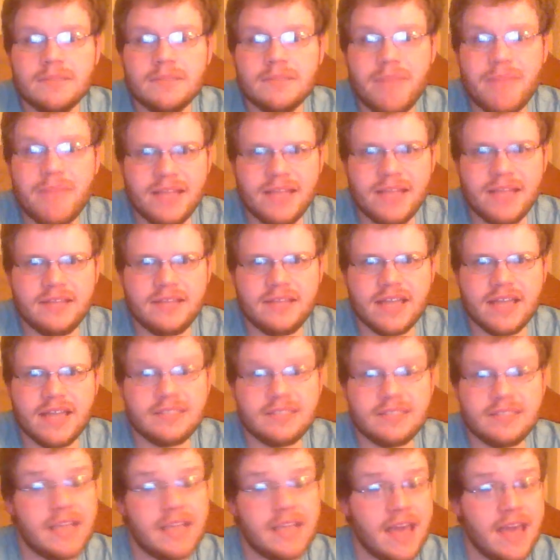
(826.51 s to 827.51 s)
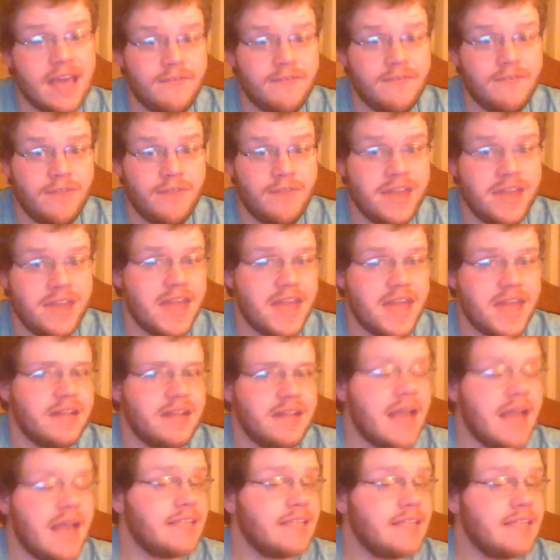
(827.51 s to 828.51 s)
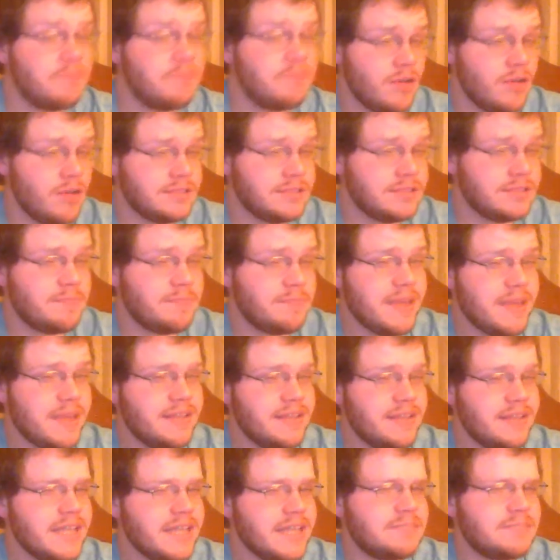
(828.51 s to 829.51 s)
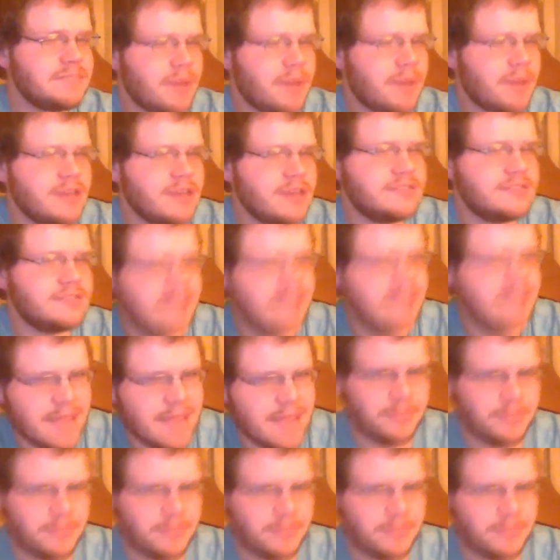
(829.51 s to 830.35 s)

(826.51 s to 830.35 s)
Big Dick's Halfway In, as opposed to Big Dick's Balls Deep.